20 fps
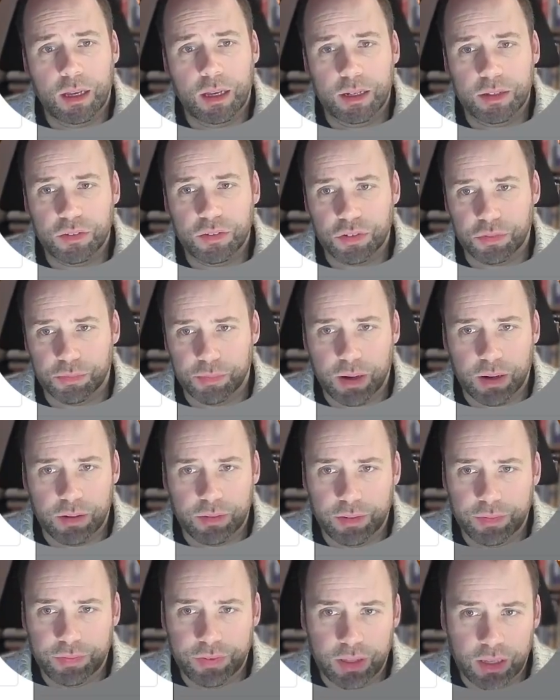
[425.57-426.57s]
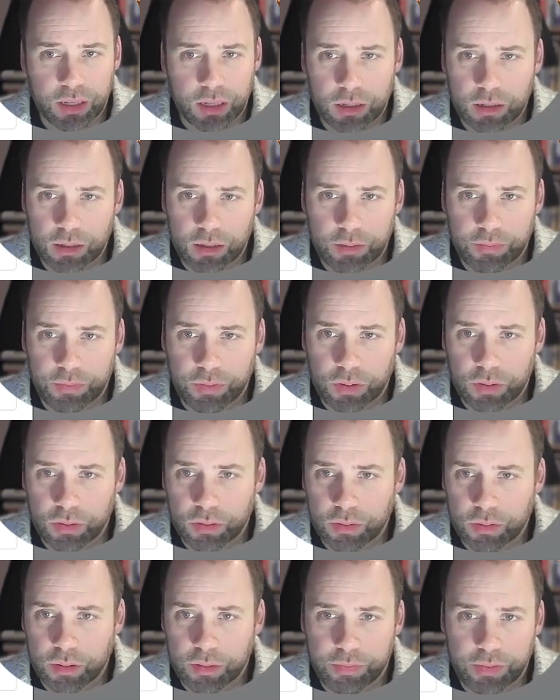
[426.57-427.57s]
It doesn't matter if you
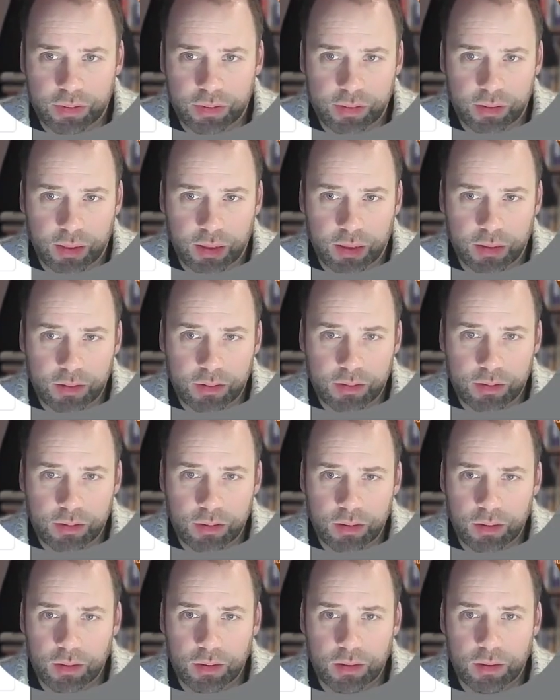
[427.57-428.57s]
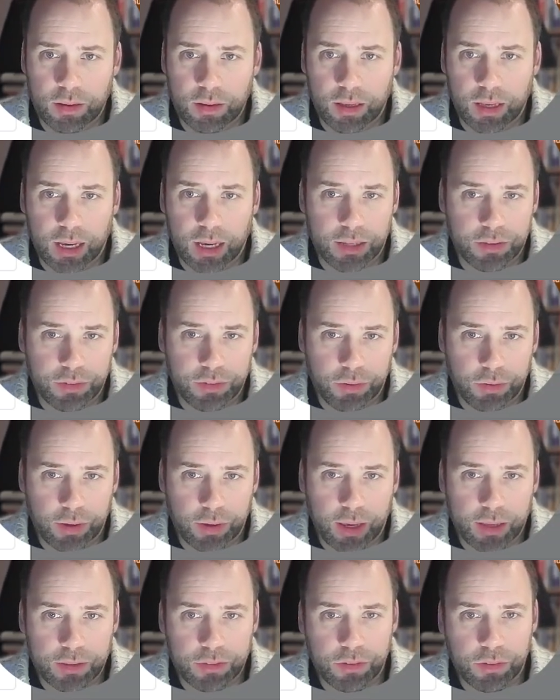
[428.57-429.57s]
select add
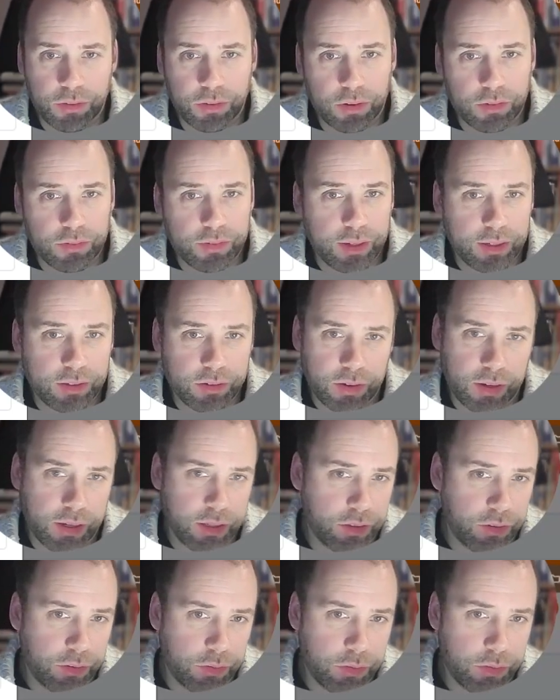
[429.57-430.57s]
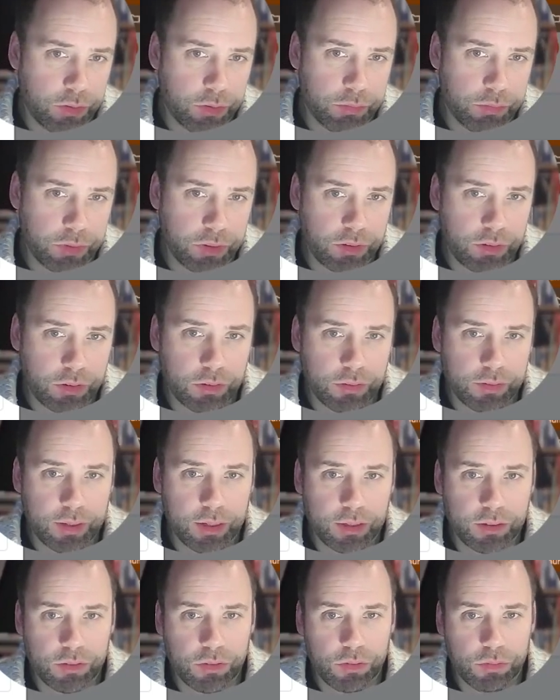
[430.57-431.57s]
new contacts or add new
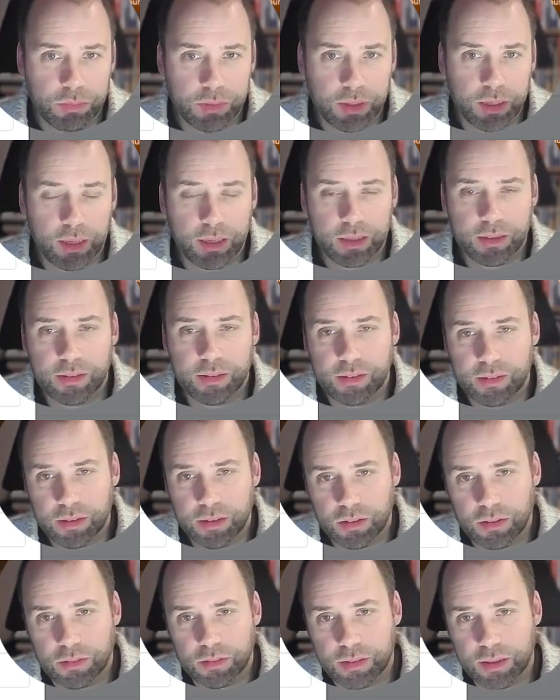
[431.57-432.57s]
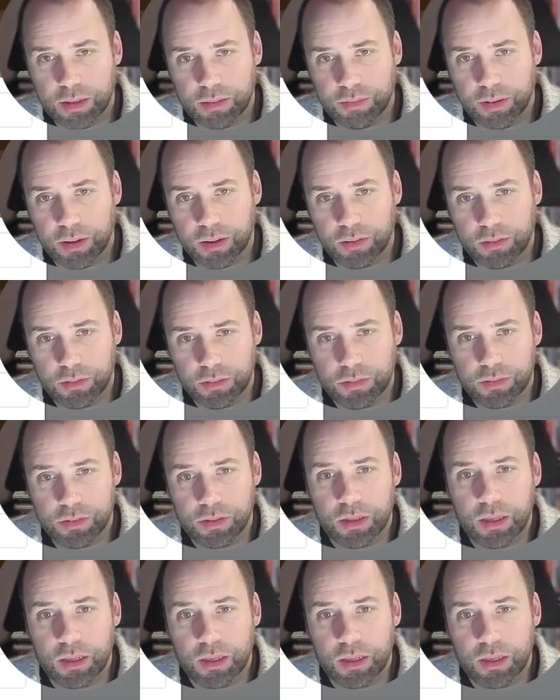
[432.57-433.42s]
contacts and update existing contact records.